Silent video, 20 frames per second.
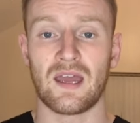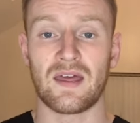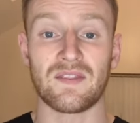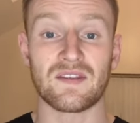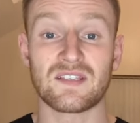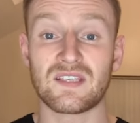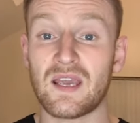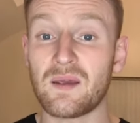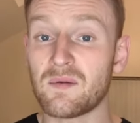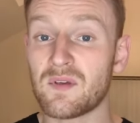And
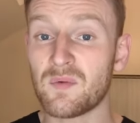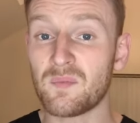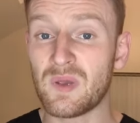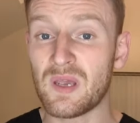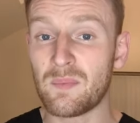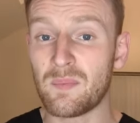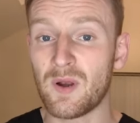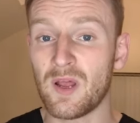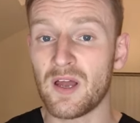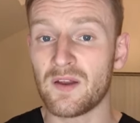the same can
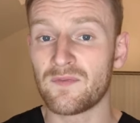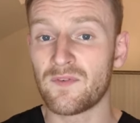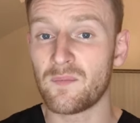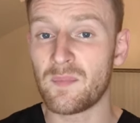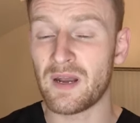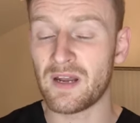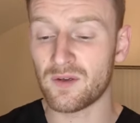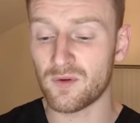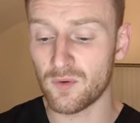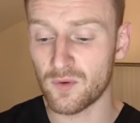be applied for
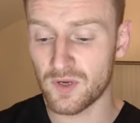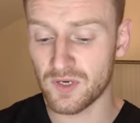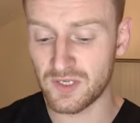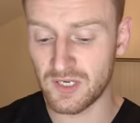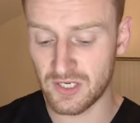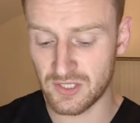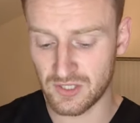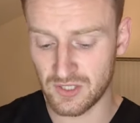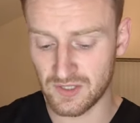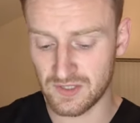medical
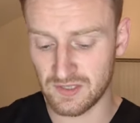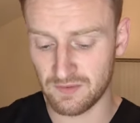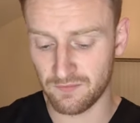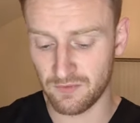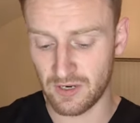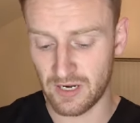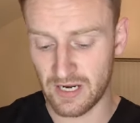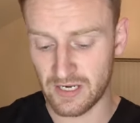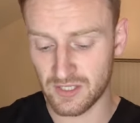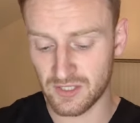conditions in
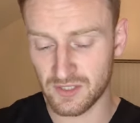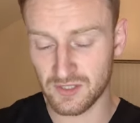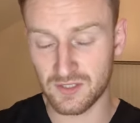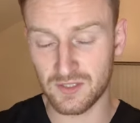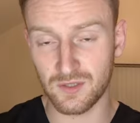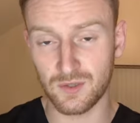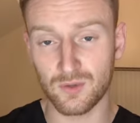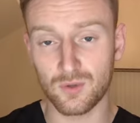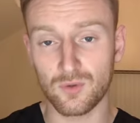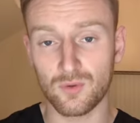relation
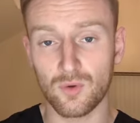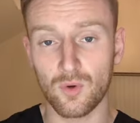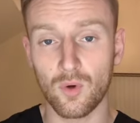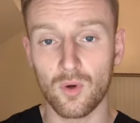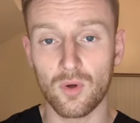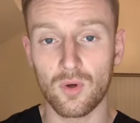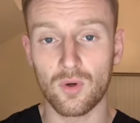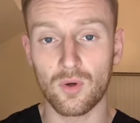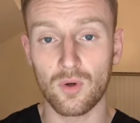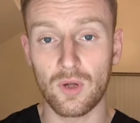to
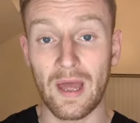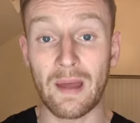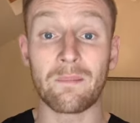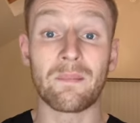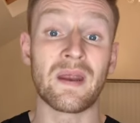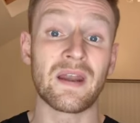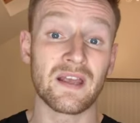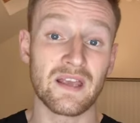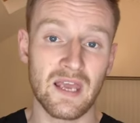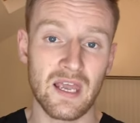and
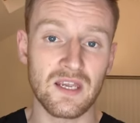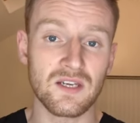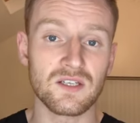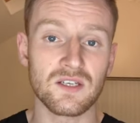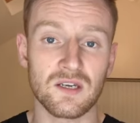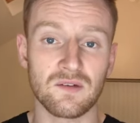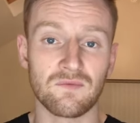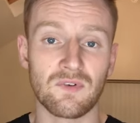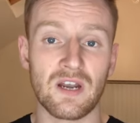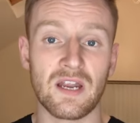
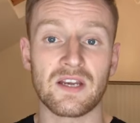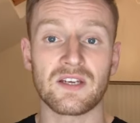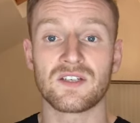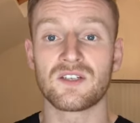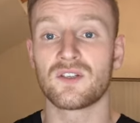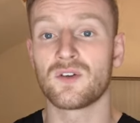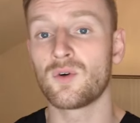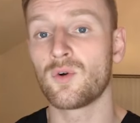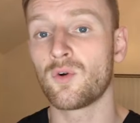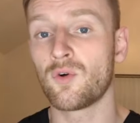medication in
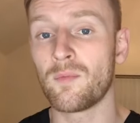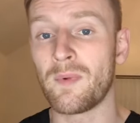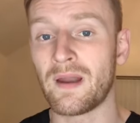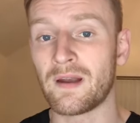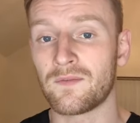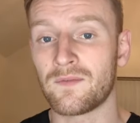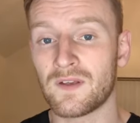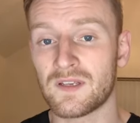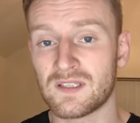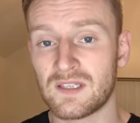relation to oral
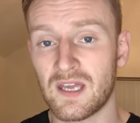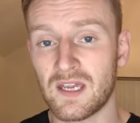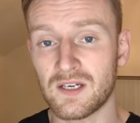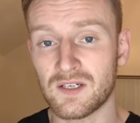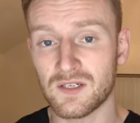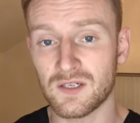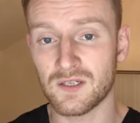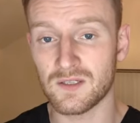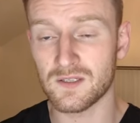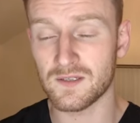
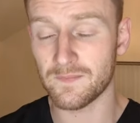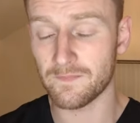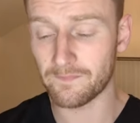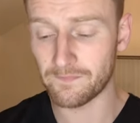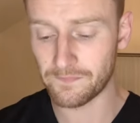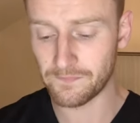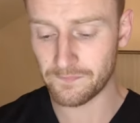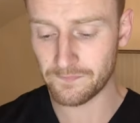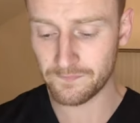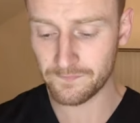manifestations.
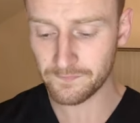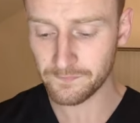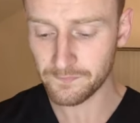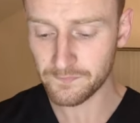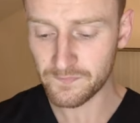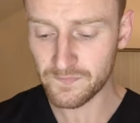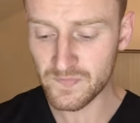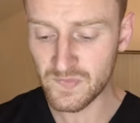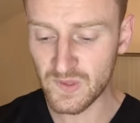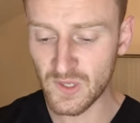
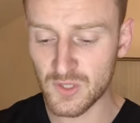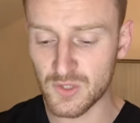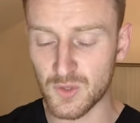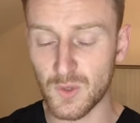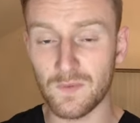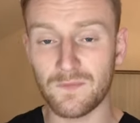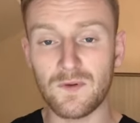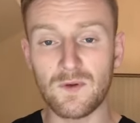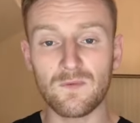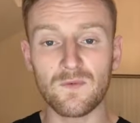So
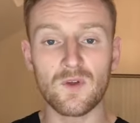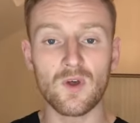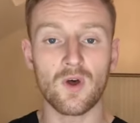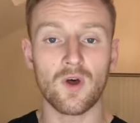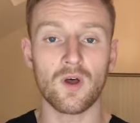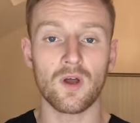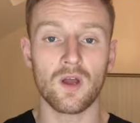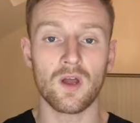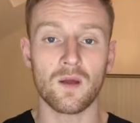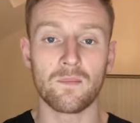if you've
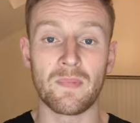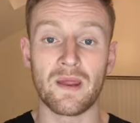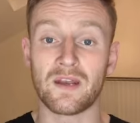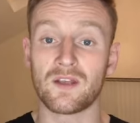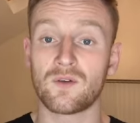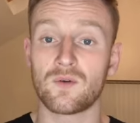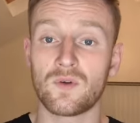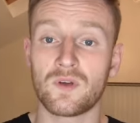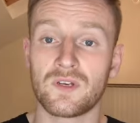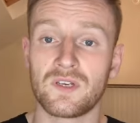got a
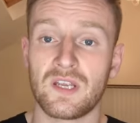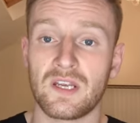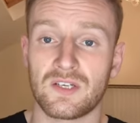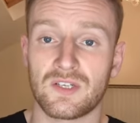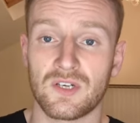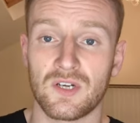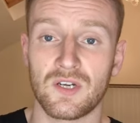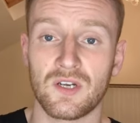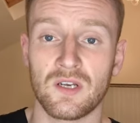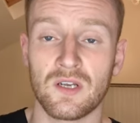medical
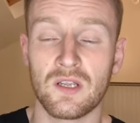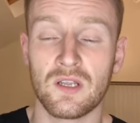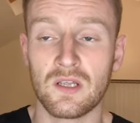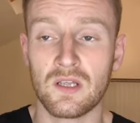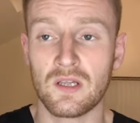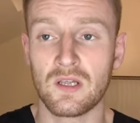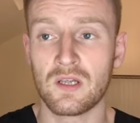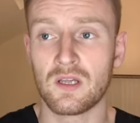condition,